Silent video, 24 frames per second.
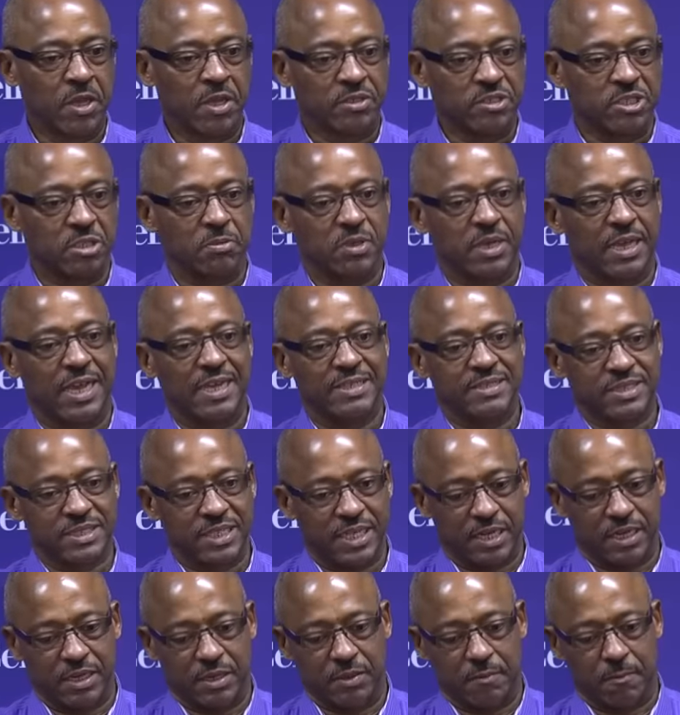some guys
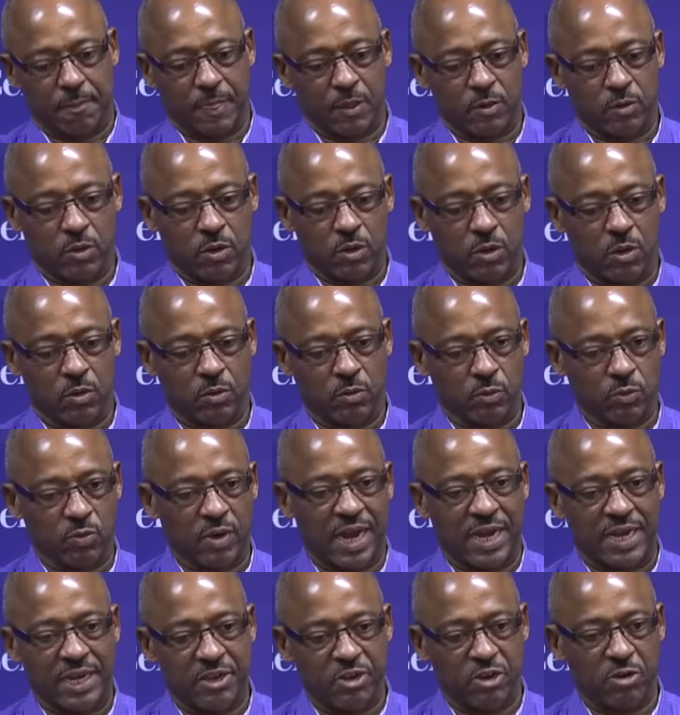that are
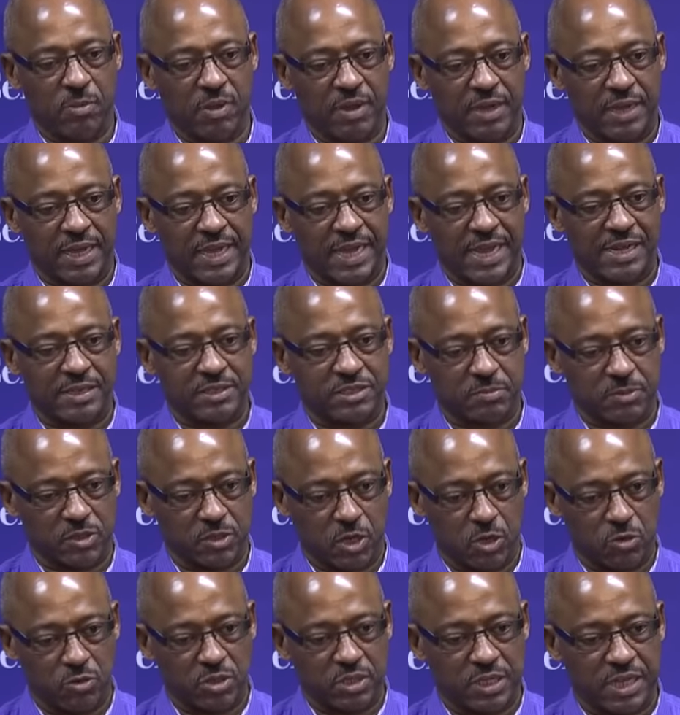right here behind some of the
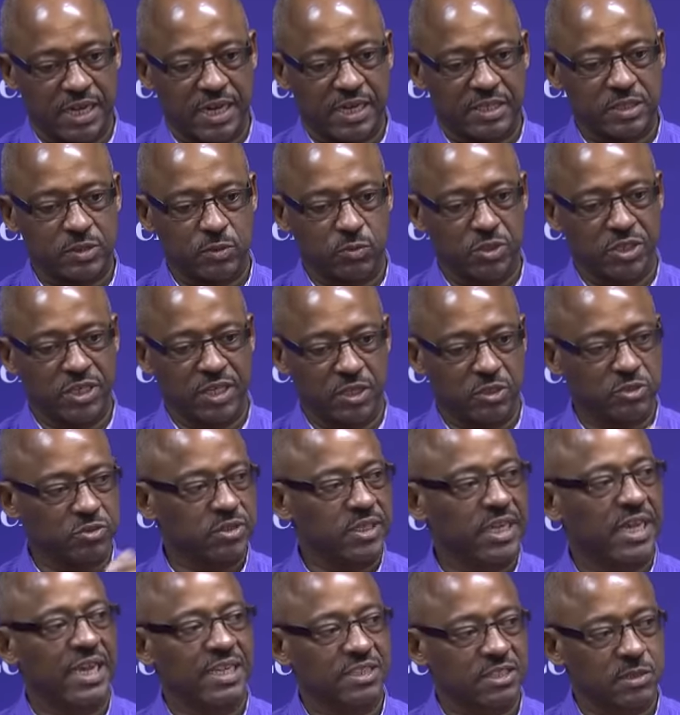older guys, we'll get those
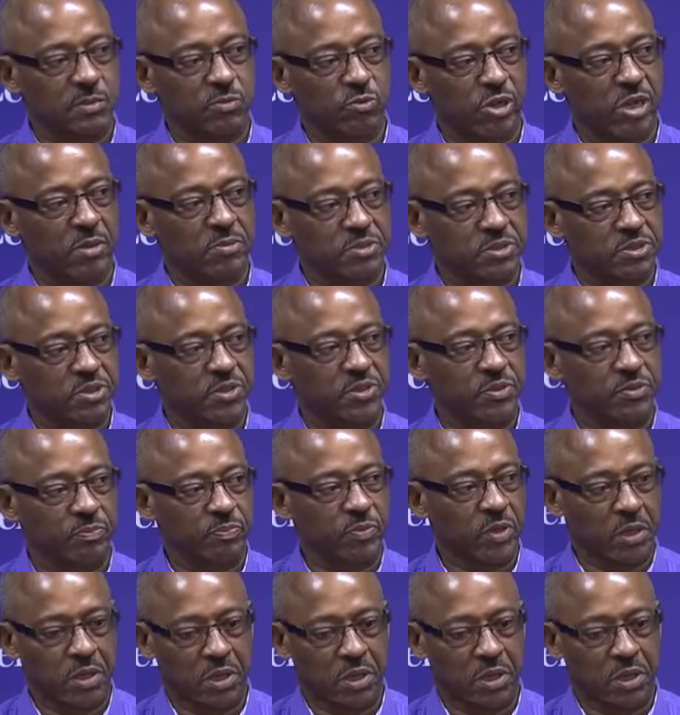guys some reps too.